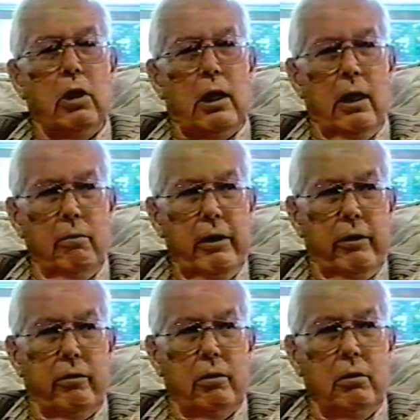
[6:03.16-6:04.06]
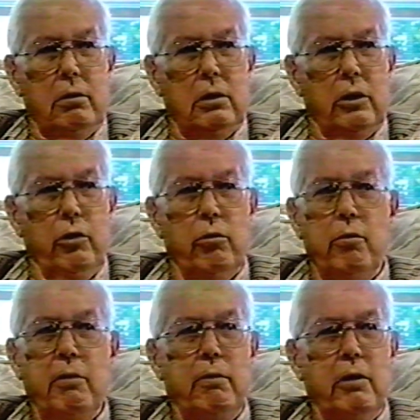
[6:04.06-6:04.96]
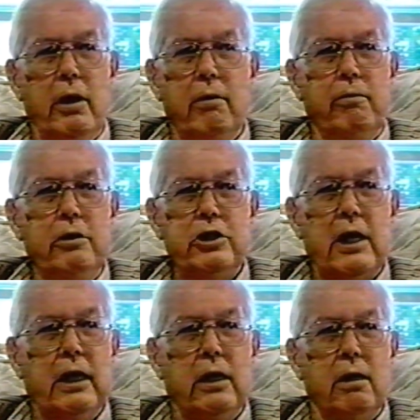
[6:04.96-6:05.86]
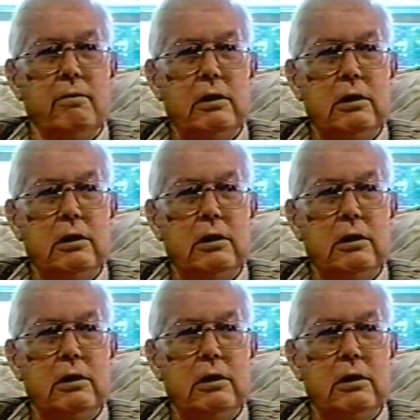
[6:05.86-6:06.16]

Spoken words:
I went through, you'll remember every second of it.